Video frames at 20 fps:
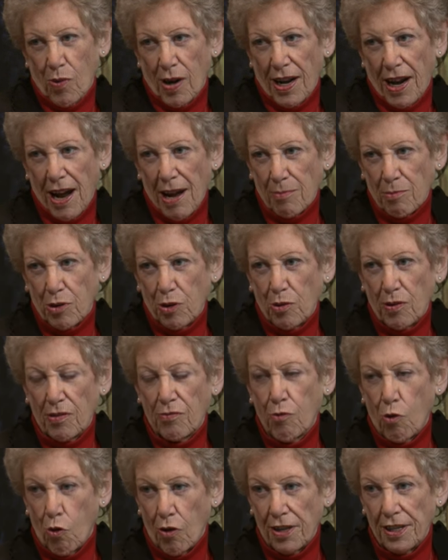what I'm doing
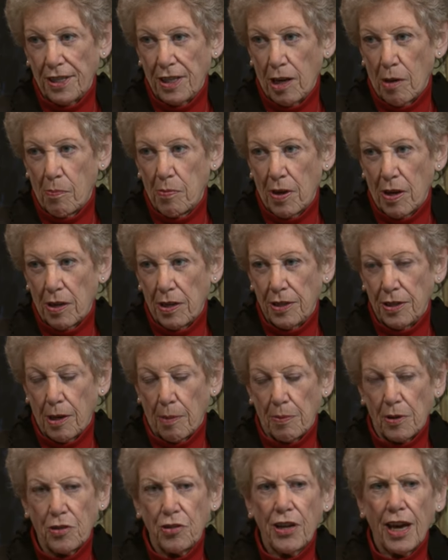for
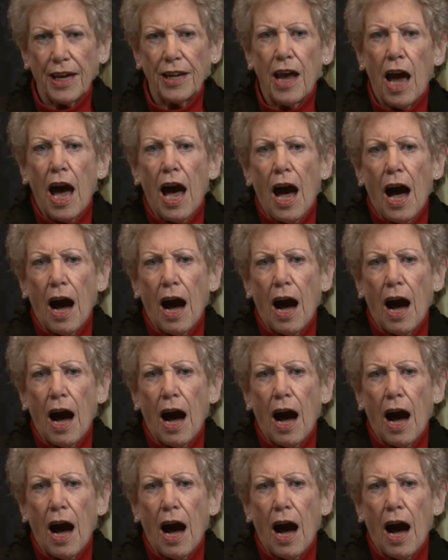EWTN.